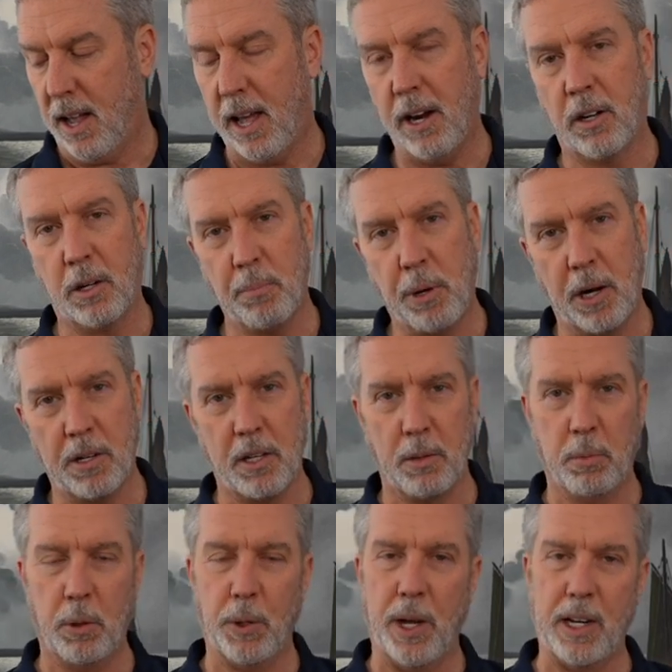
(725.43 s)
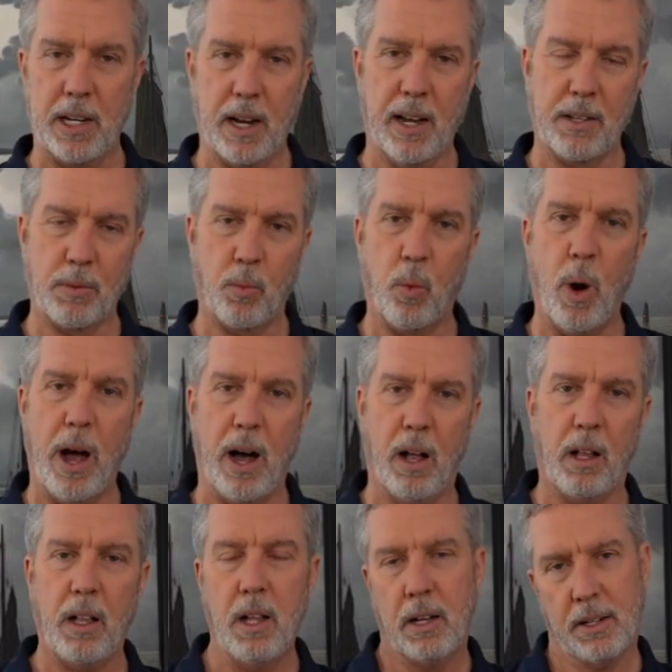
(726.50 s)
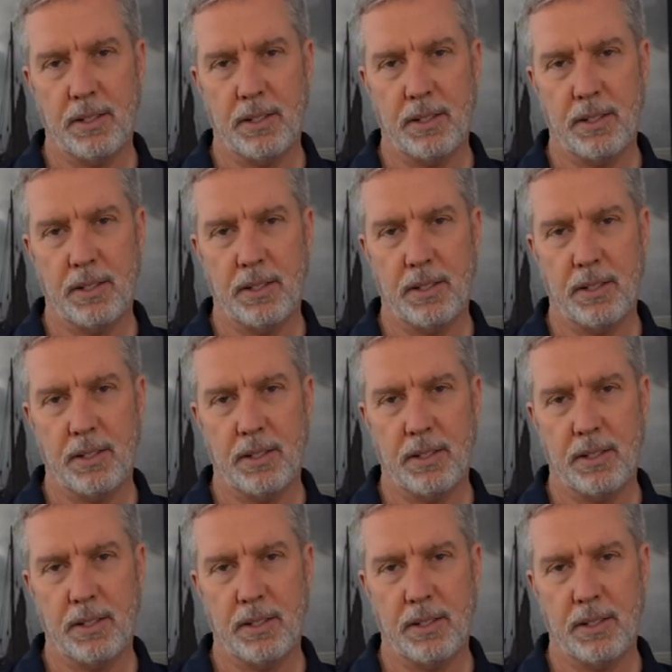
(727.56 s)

and I'll compare it to the Bluetti as well,